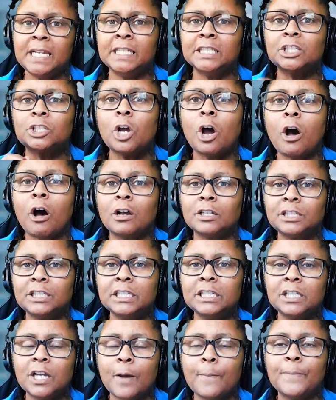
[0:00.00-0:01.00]
It is
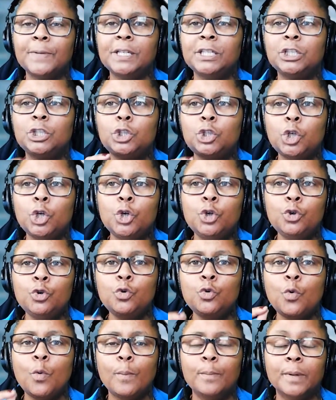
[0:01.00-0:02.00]
costing companies
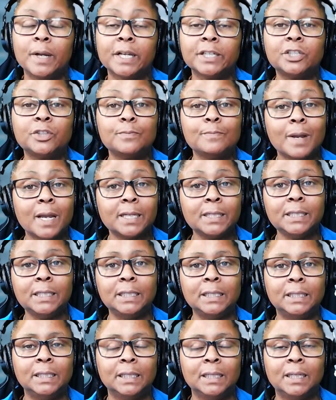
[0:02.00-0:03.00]
too much
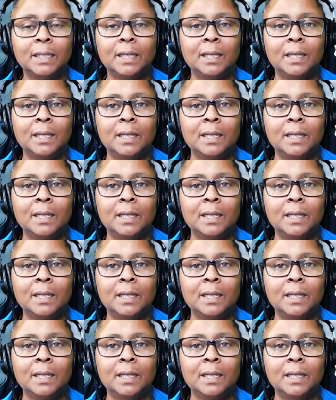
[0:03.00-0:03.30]
money.